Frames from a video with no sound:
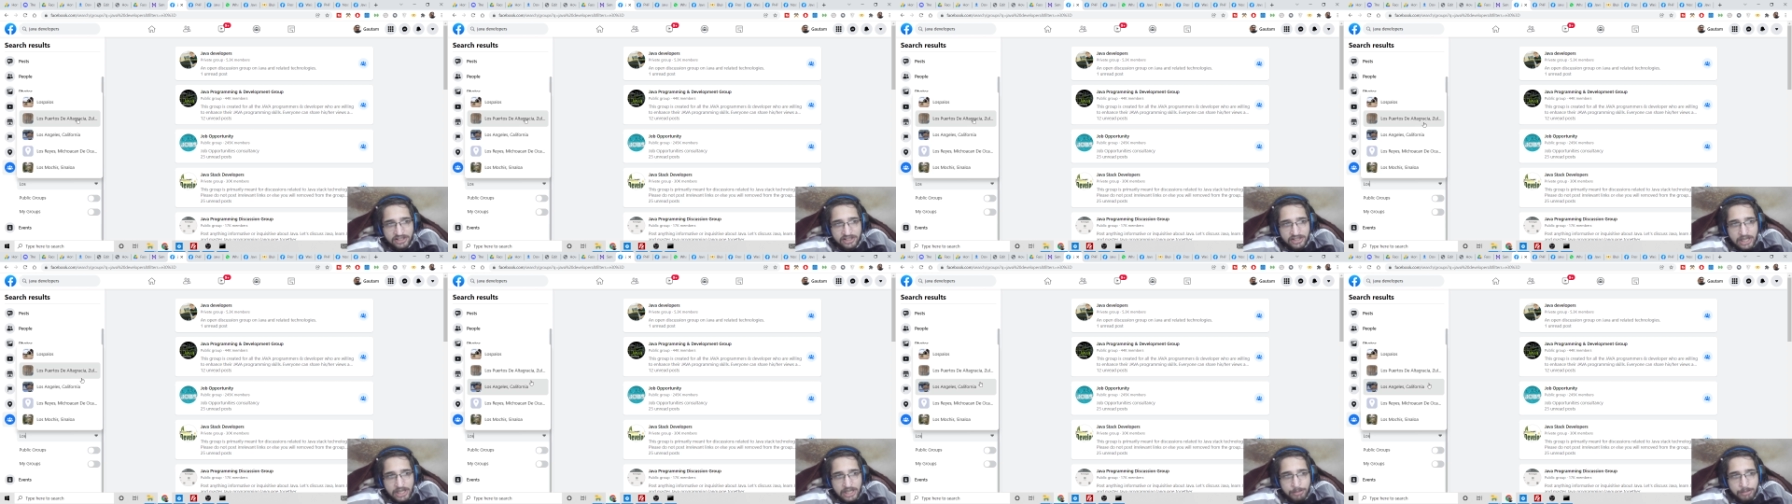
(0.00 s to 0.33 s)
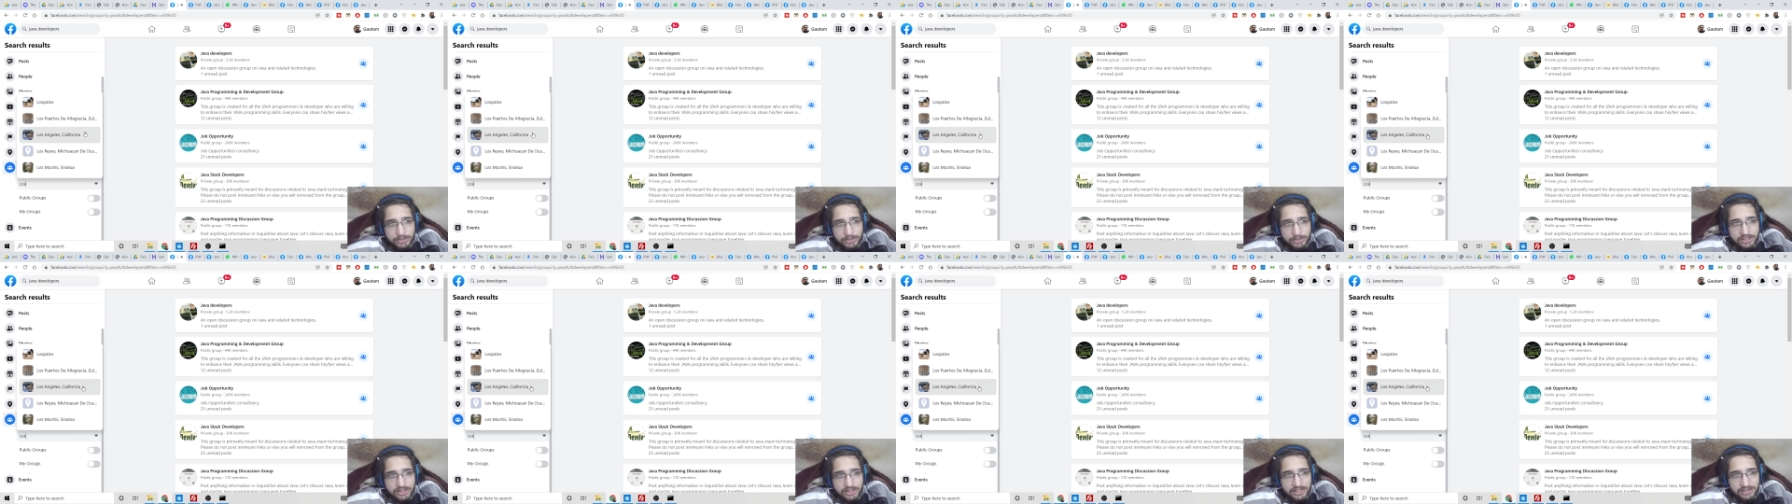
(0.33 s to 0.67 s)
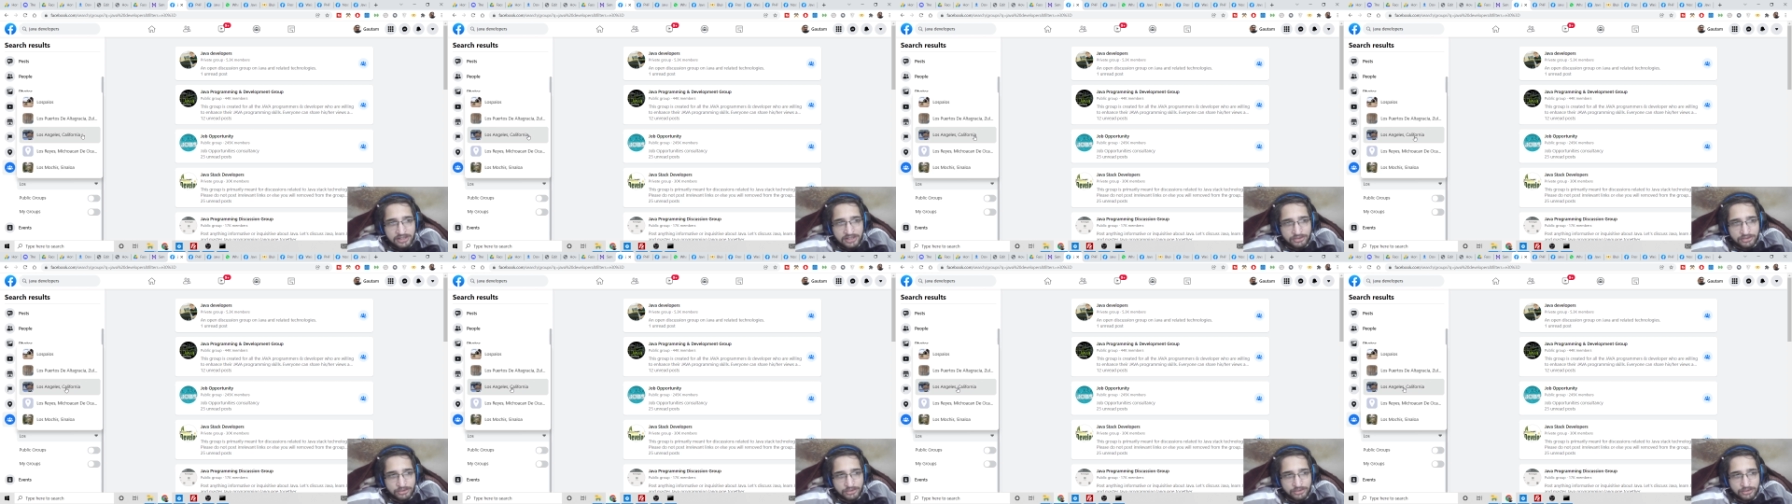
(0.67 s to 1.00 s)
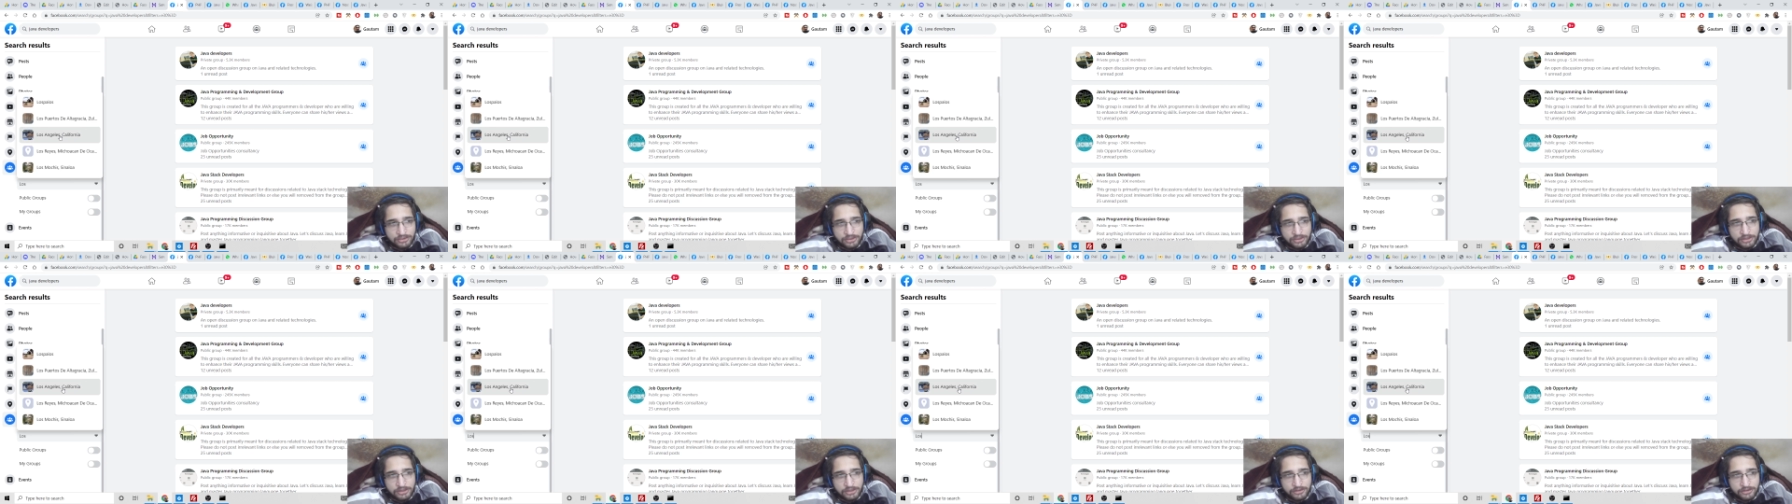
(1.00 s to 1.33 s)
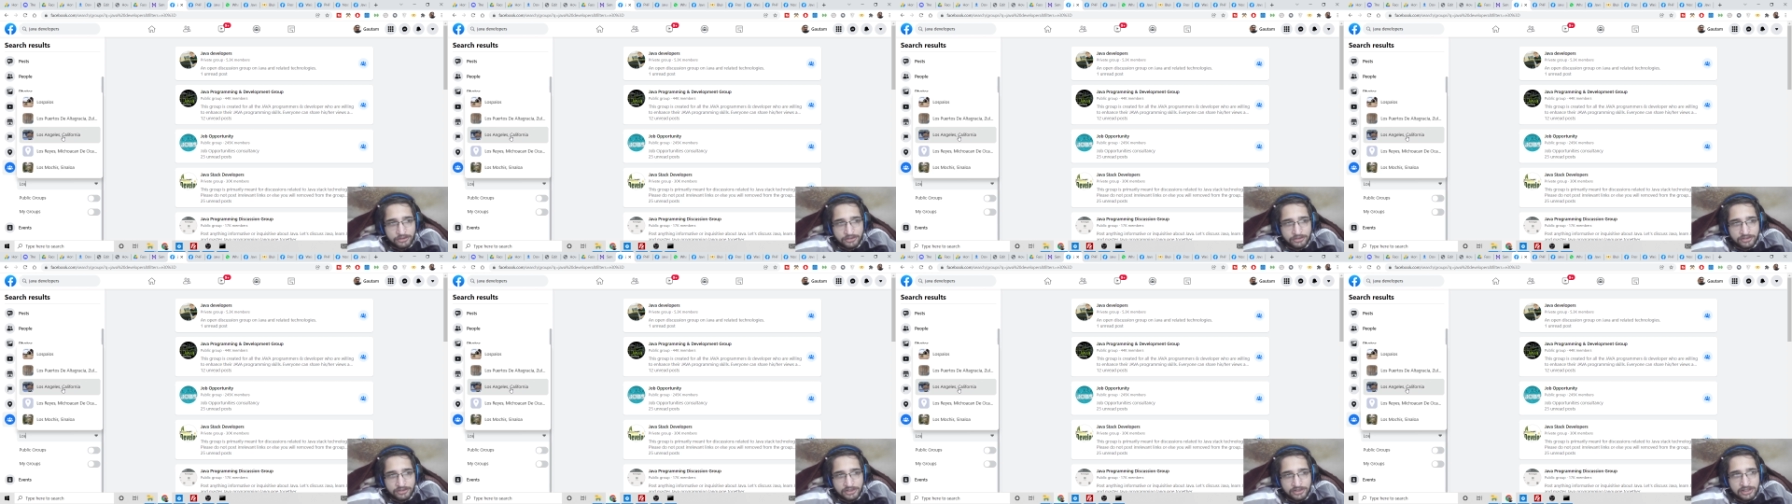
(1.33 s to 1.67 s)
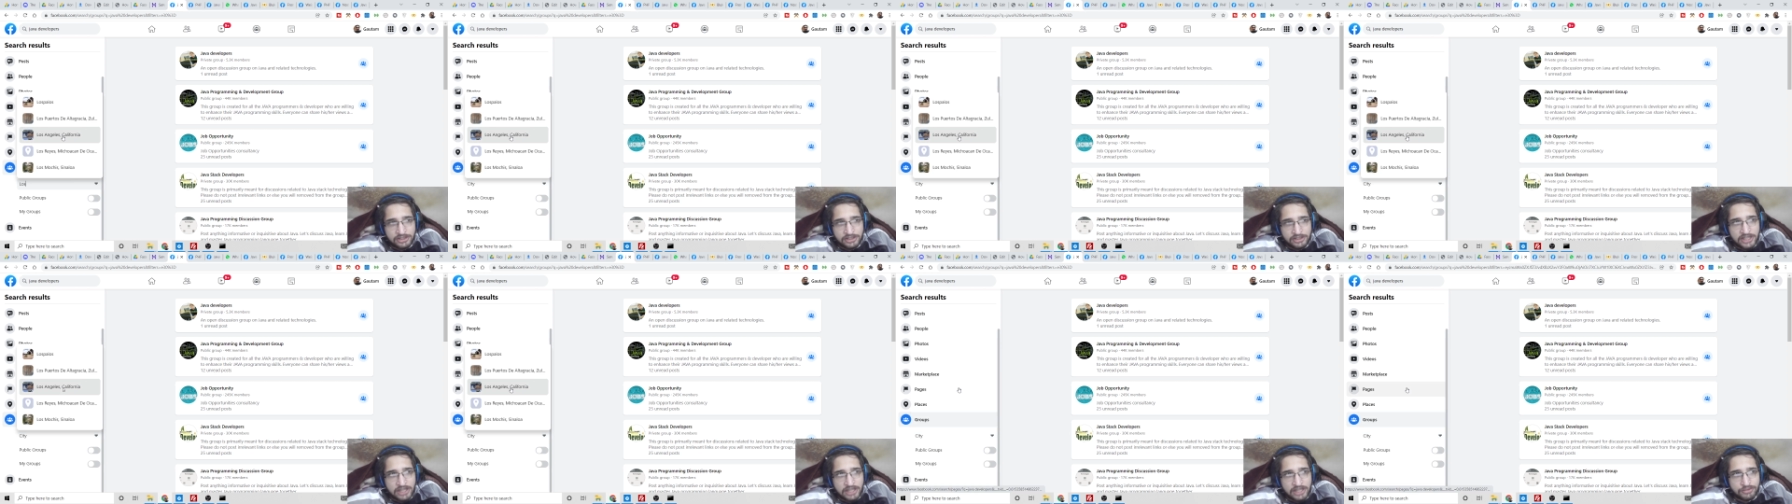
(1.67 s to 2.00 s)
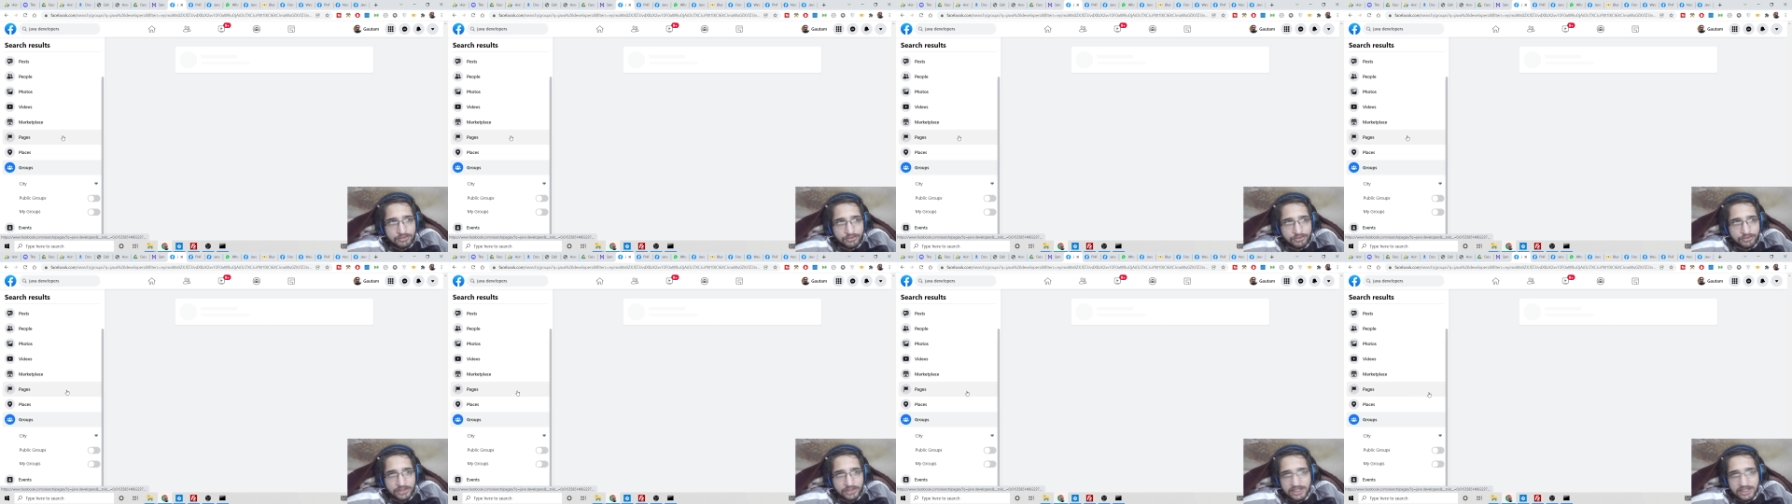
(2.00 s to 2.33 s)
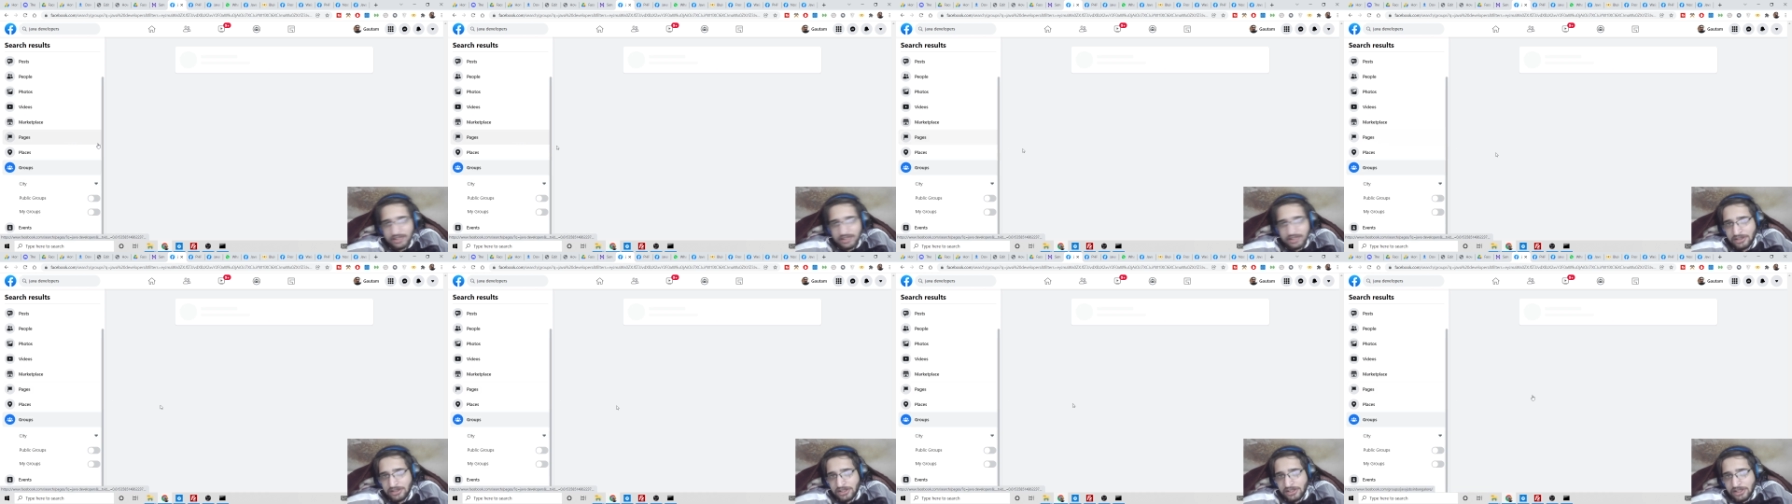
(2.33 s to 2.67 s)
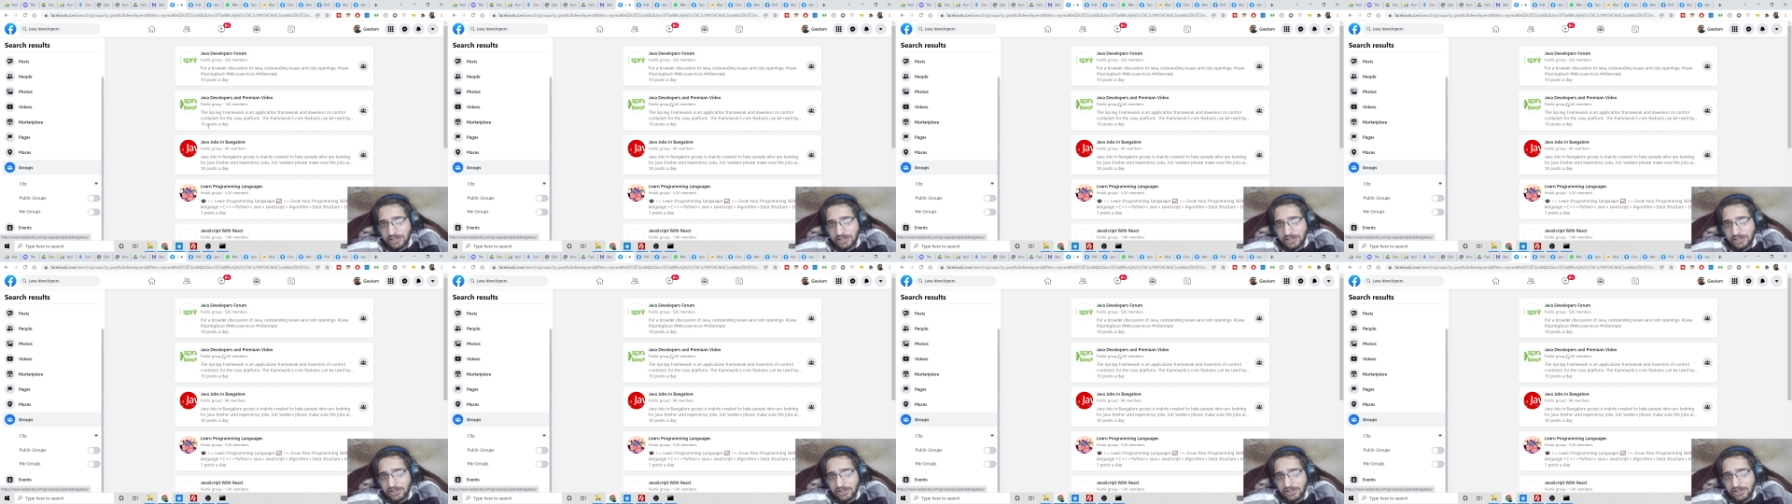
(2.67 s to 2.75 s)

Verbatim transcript: America. So you can see California.